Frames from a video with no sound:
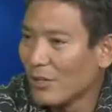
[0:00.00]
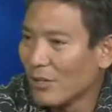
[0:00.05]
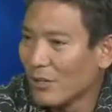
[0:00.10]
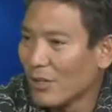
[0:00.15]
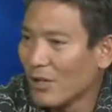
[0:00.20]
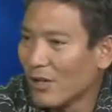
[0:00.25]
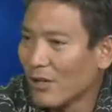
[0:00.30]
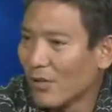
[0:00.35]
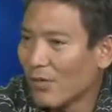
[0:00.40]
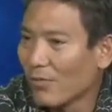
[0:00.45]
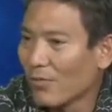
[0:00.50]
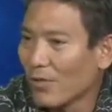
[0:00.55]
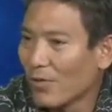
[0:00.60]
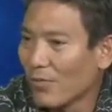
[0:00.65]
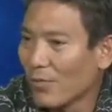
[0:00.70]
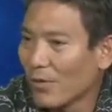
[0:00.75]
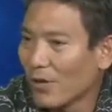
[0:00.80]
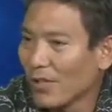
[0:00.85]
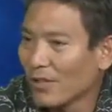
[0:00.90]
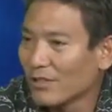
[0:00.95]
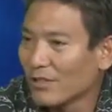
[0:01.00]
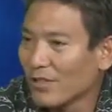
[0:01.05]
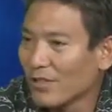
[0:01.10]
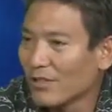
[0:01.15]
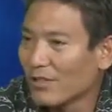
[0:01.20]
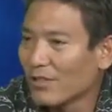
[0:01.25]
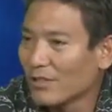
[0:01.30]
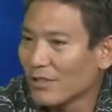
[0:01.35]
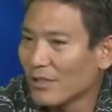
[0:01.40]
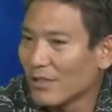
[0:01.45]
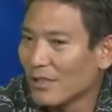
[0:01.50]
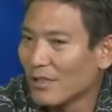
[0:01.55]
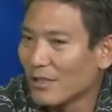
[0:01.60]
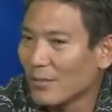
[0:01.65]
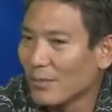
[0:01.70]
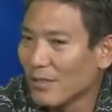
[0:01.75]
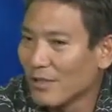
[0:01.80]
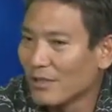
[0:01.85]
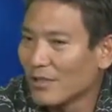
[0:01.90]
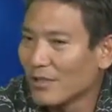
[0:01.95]
we go through the process
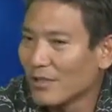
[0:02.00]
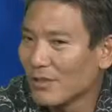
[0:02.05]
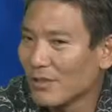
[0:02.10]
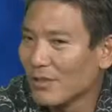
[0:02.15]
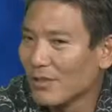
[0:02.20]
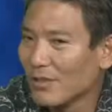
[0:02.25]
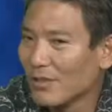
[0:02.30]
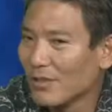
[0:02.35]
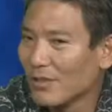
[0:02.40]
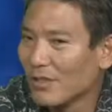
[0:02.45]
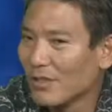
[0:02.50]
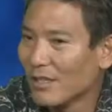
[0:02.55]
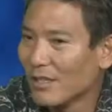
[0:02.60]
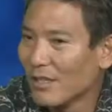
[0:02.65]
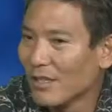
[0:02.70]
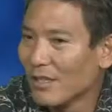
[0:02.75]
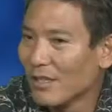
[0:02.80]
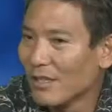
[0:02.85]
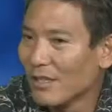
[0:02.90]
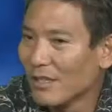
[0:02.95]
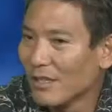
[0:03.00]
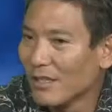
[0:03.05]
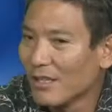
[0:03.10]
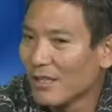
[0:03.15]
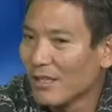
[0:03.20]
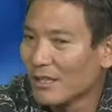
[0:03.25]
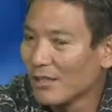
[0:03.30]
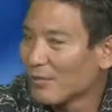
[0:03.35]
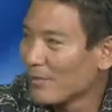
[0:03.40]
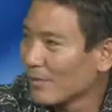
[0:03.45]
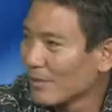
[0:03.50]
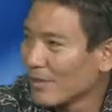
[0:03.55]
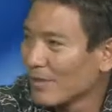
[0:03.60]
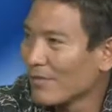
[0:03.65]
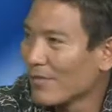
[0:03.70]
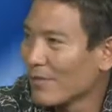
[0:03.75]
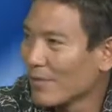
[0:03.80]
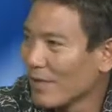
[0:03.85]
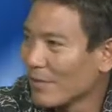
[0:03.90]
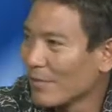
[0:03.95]
based on the
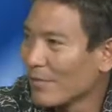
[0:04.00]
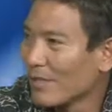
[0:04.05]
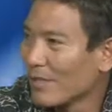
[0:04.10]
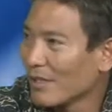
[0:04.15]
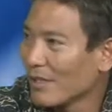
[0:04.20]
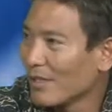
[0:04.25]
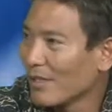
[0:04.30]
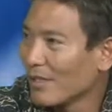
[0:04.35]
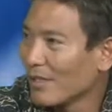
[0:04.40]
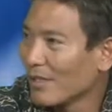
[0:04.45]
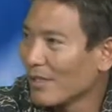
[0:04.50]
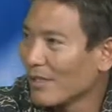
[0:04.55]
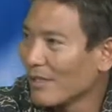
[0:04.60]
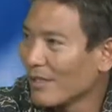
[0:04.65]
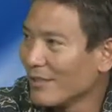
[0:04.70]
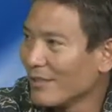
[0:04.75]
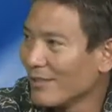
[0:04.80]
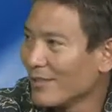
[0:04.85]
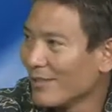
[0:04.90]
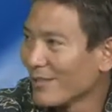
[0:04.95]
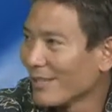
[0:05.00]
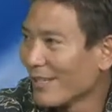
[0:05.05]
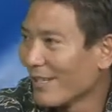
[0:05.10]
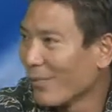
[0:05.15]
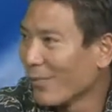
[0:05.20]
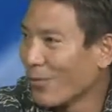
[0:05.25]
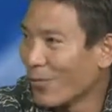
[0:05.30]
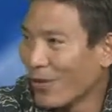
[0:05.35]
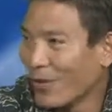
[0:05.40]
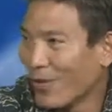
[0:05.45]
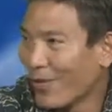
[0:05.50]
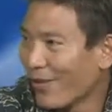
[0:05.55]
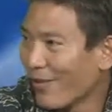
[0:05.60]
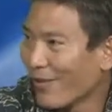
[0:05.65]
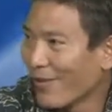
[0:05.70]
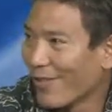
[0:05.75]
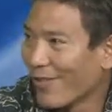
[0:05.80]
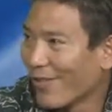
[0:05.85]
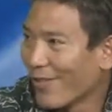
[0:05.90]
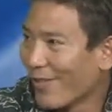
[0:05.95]
specific company and kind of where
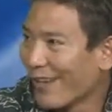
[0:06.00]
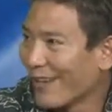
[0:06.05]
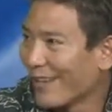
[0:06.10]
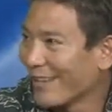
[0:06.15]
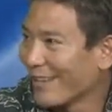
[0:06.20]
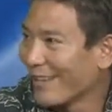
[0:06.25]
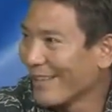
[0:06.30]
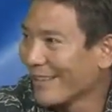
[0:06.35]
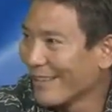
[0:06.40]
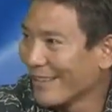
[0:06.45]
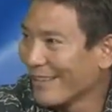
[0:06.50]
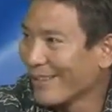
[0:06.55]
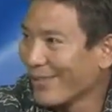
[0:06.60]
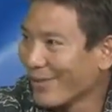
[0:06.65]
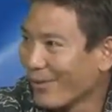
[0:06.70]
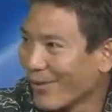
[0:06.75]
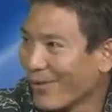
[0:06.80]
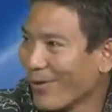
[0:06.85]
they're at in their